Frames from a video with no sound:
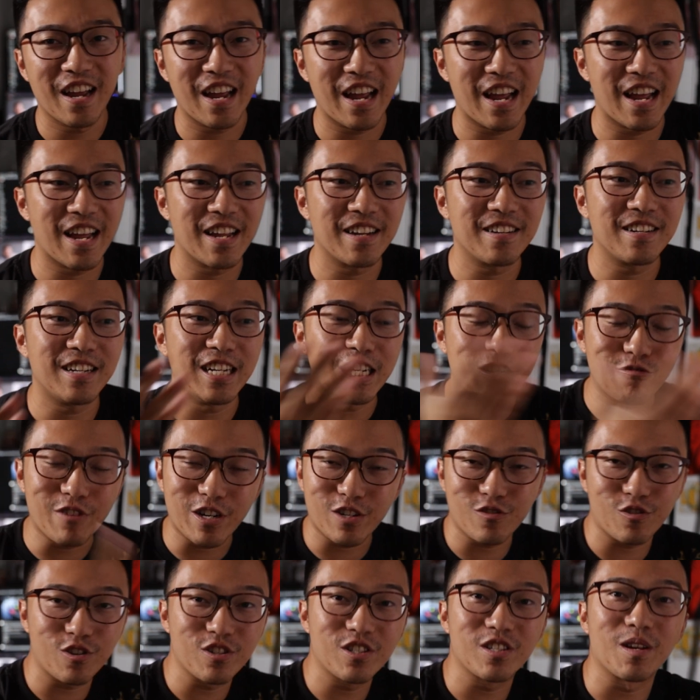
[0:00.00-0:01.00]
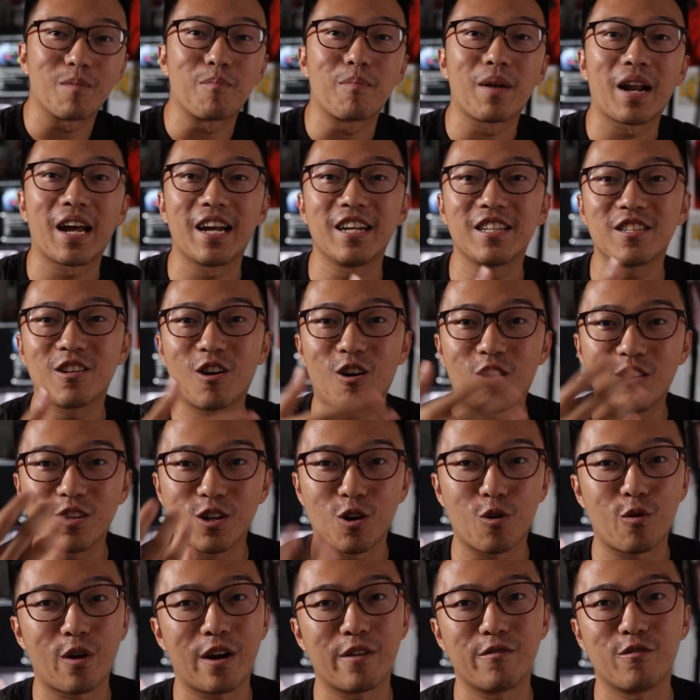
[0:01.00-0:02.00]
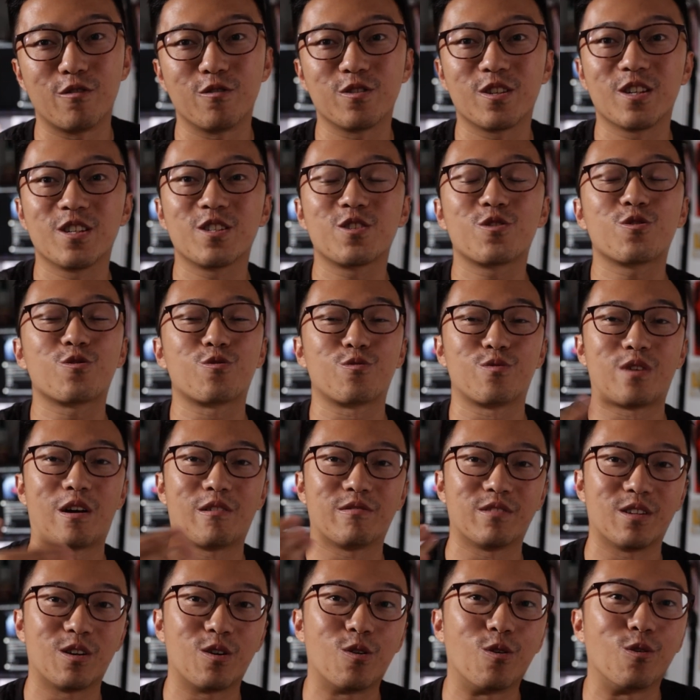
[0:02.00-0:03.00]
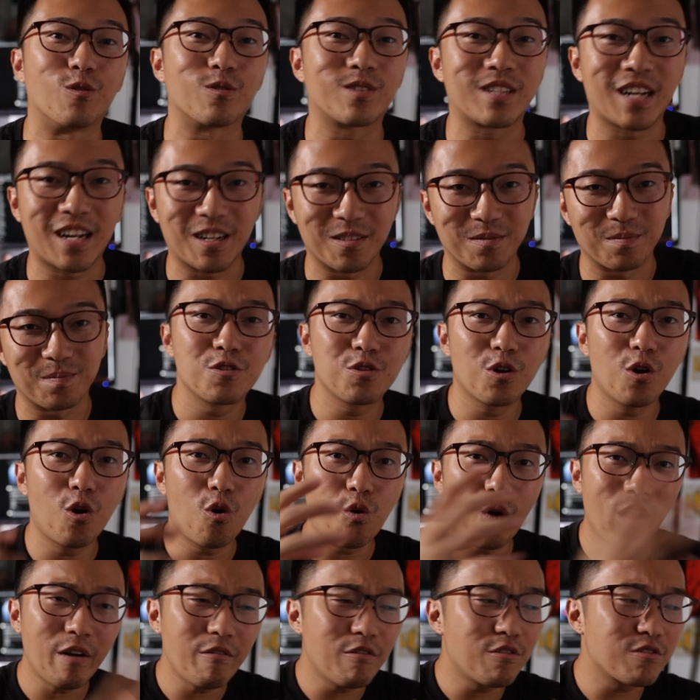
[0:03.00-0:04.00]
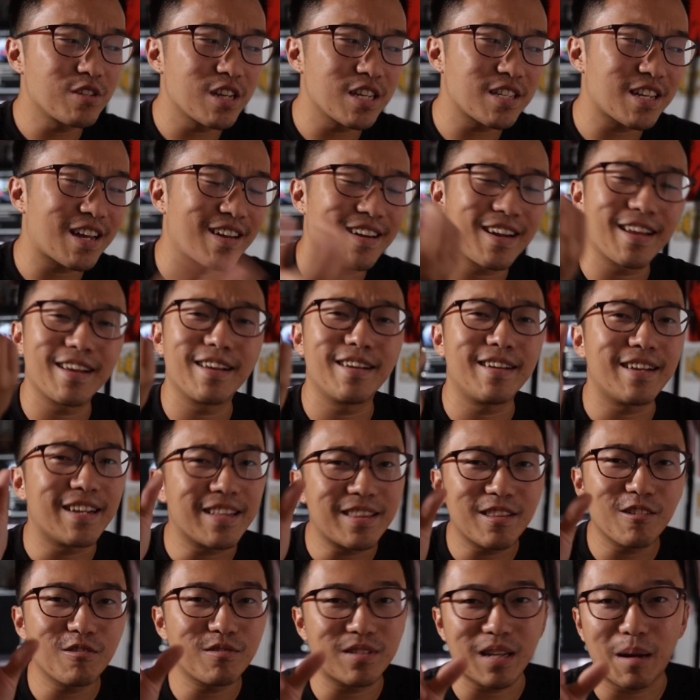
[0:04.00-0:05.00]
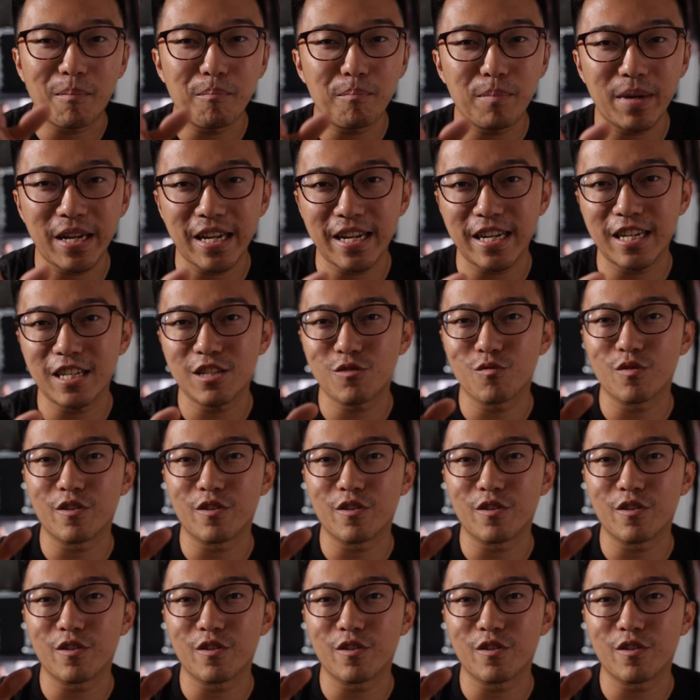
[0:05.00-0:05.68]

And this restaurant supplies all the white roses throughout the whole town. So white roses are like little dumplings